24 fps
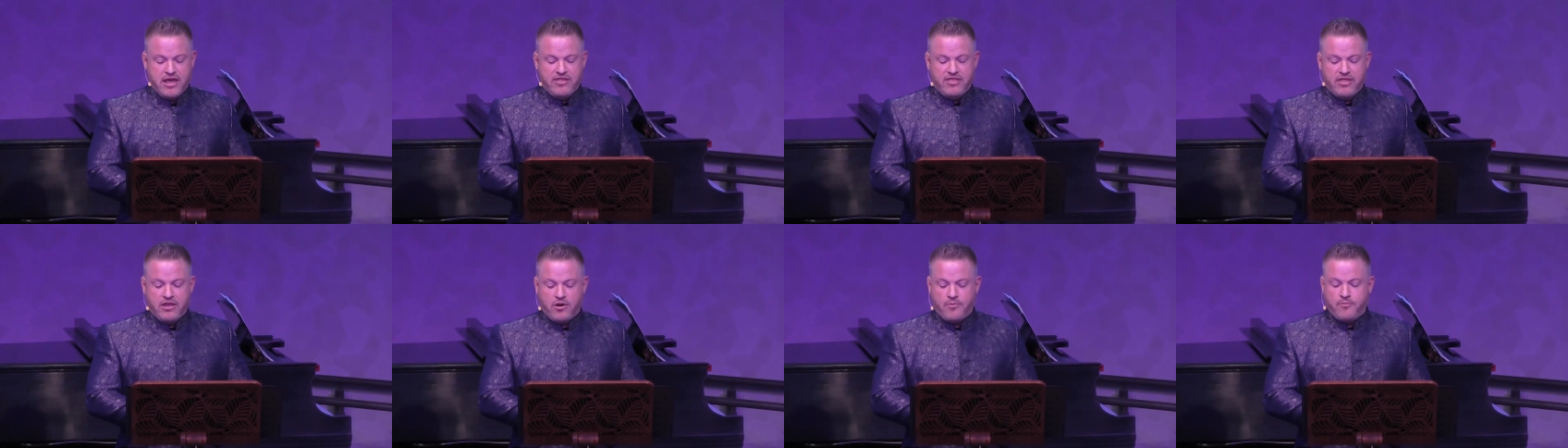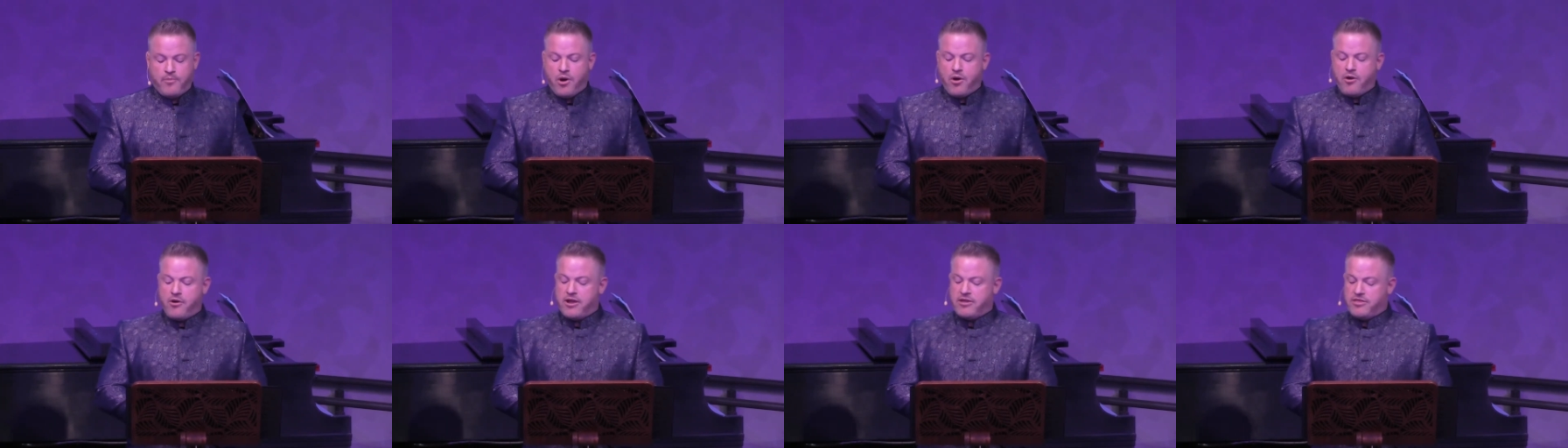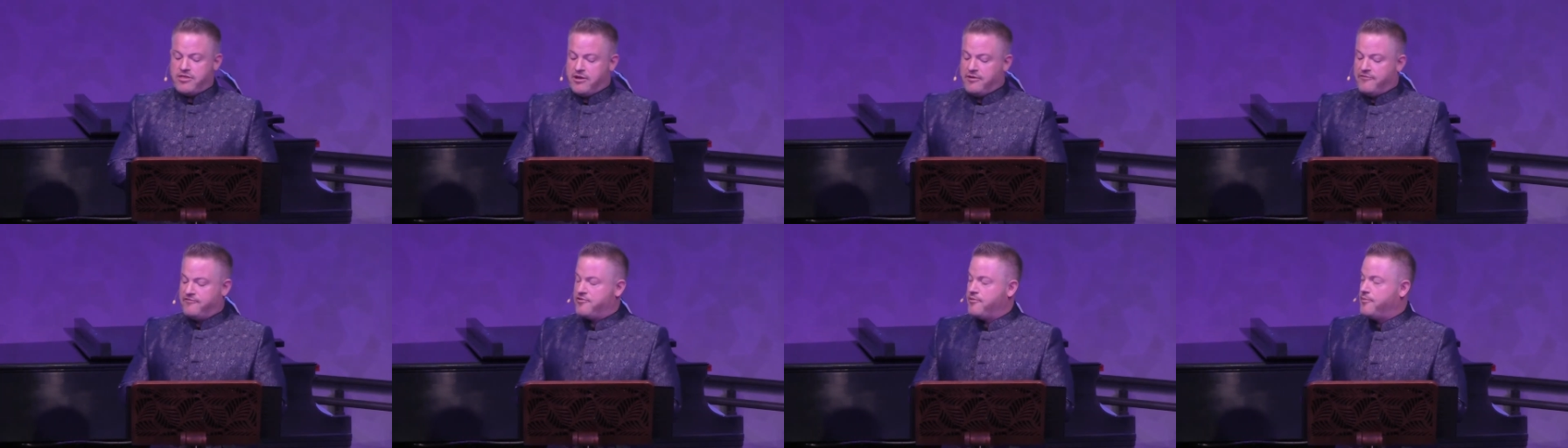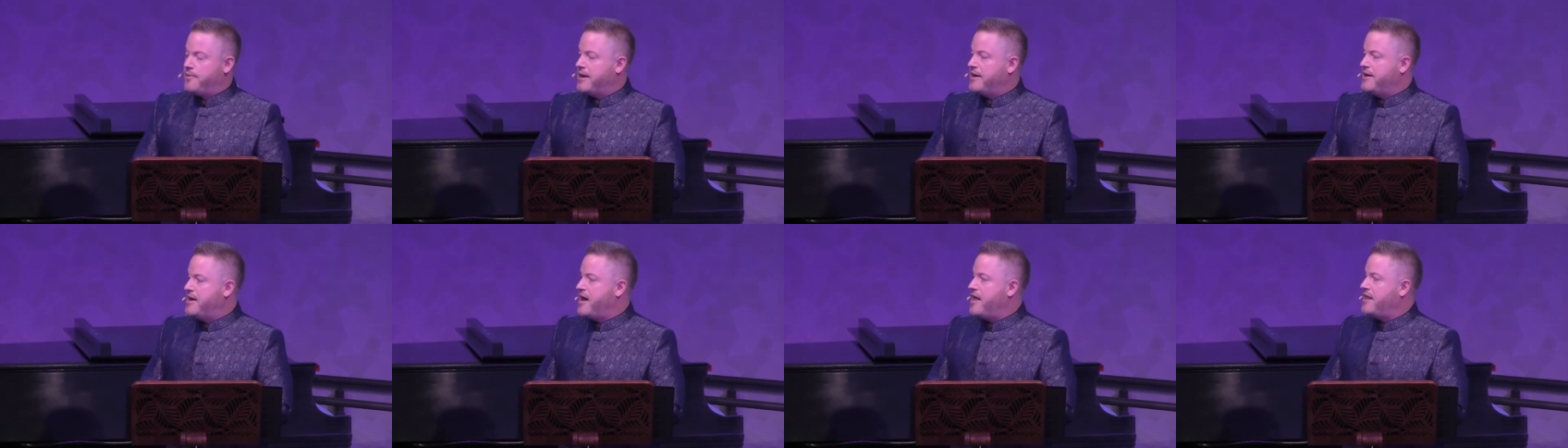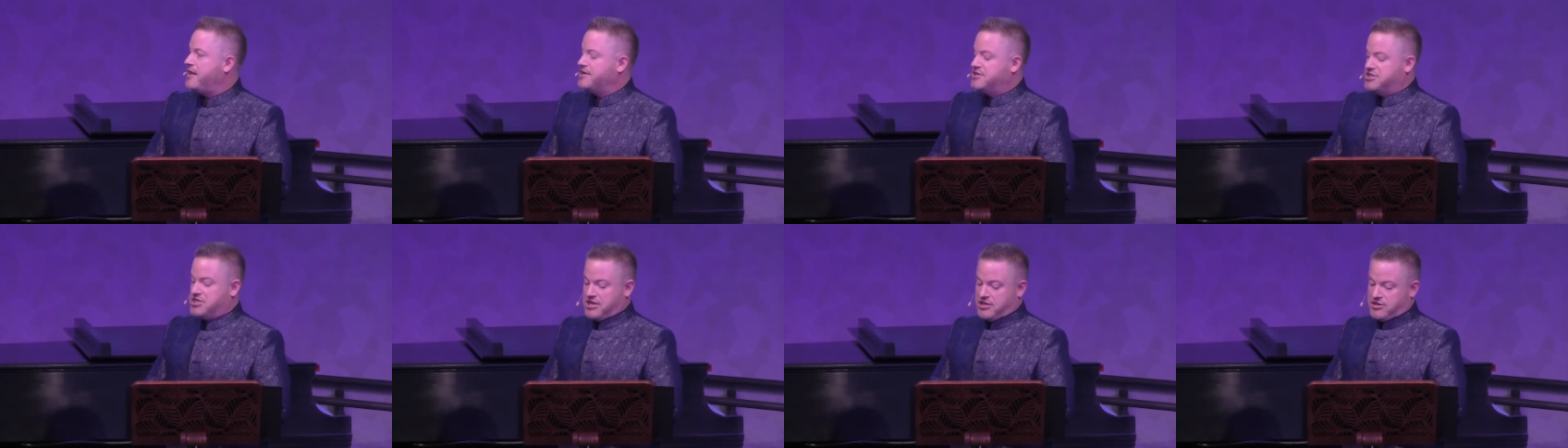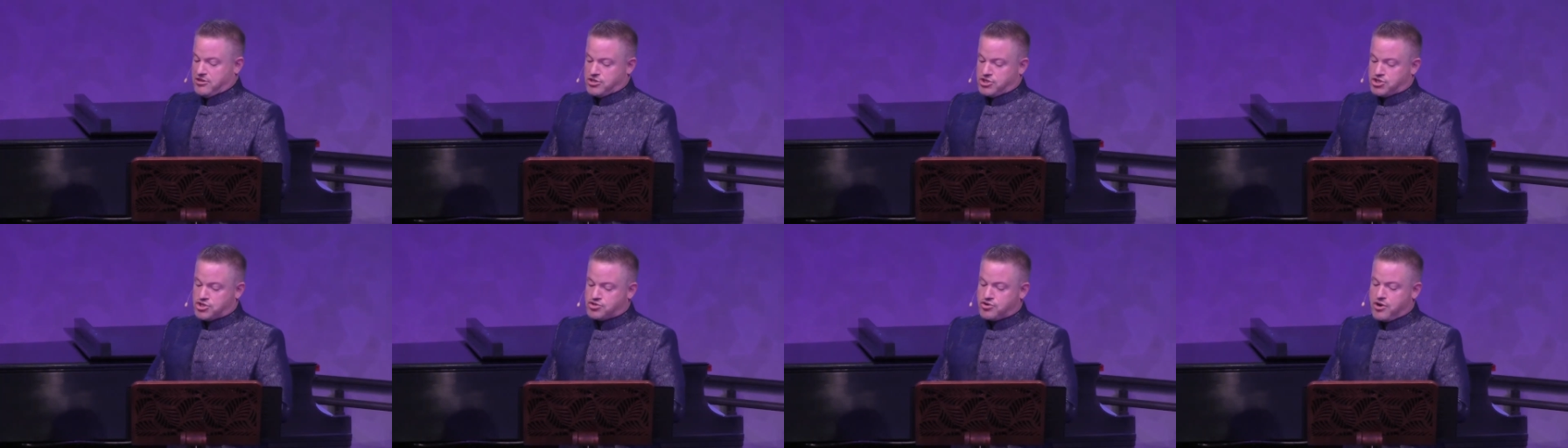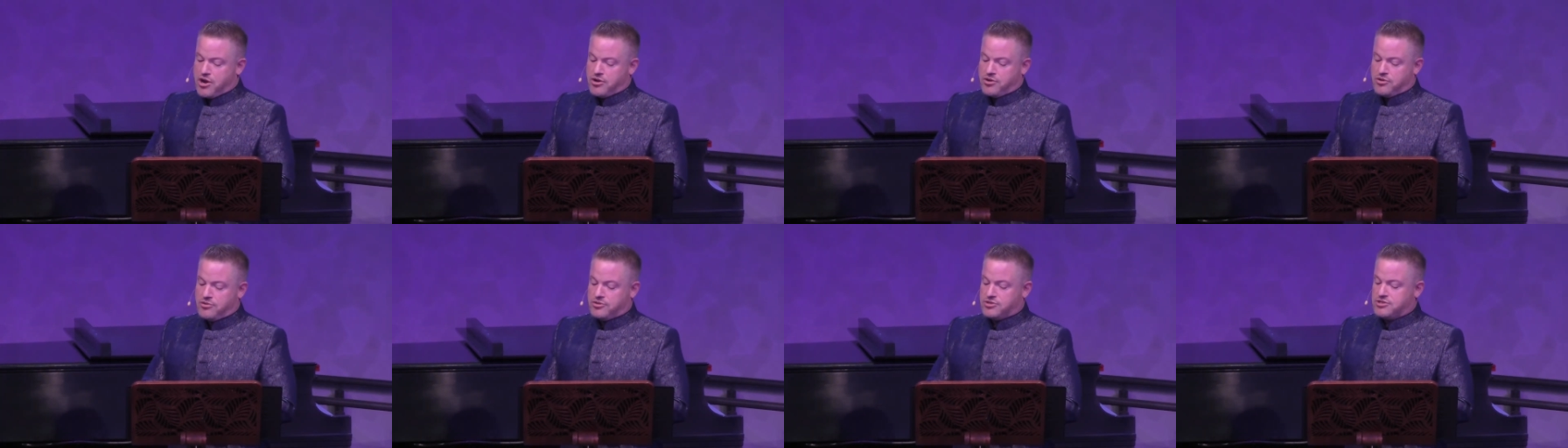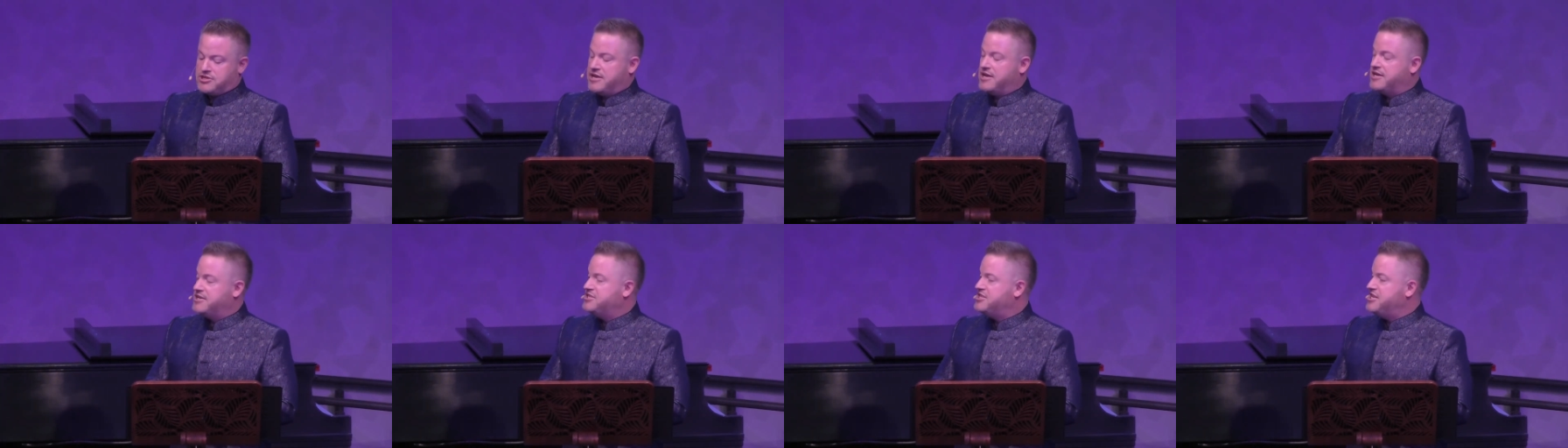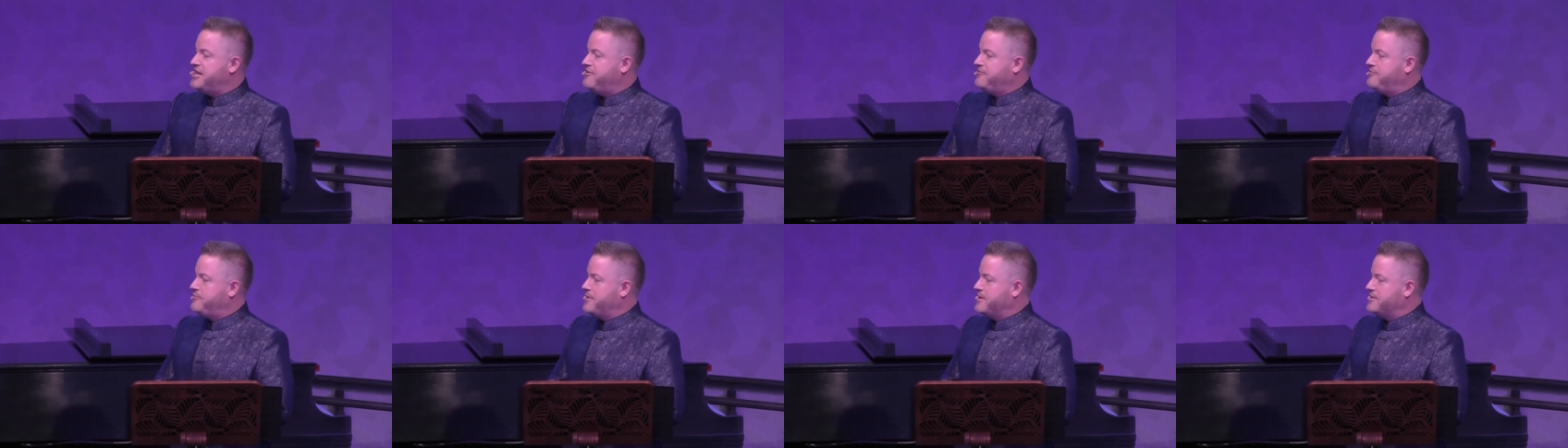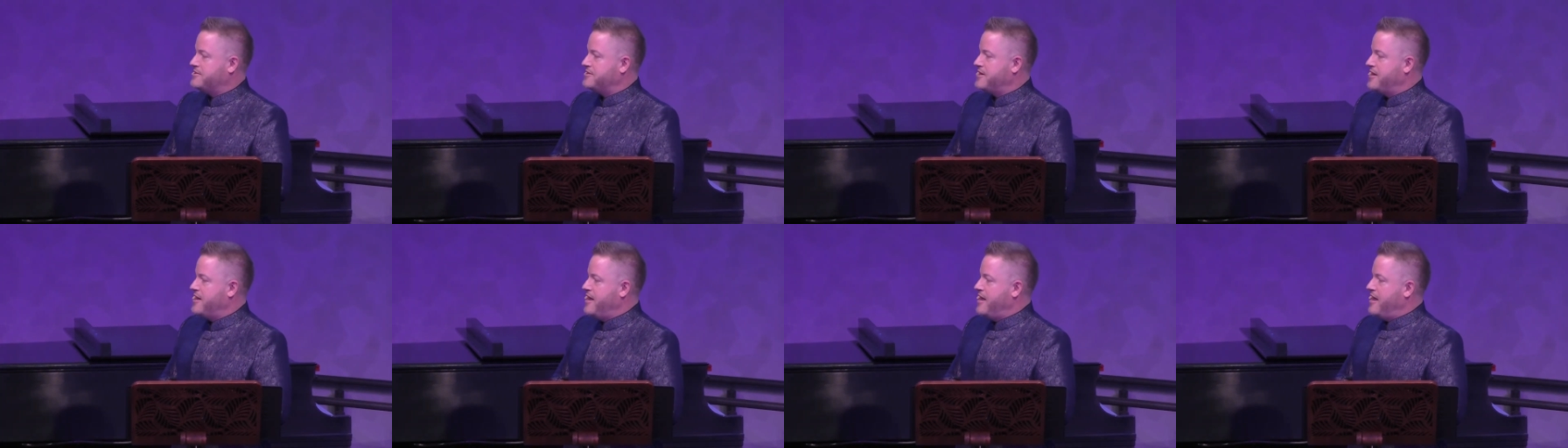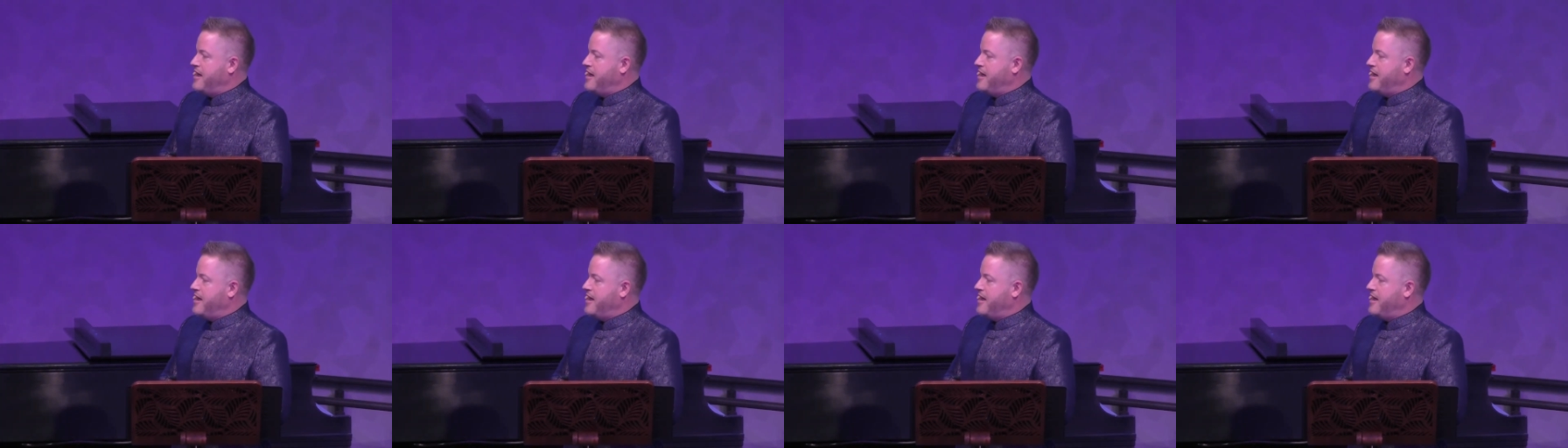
They're barring them from acknowledging the struggles and achievements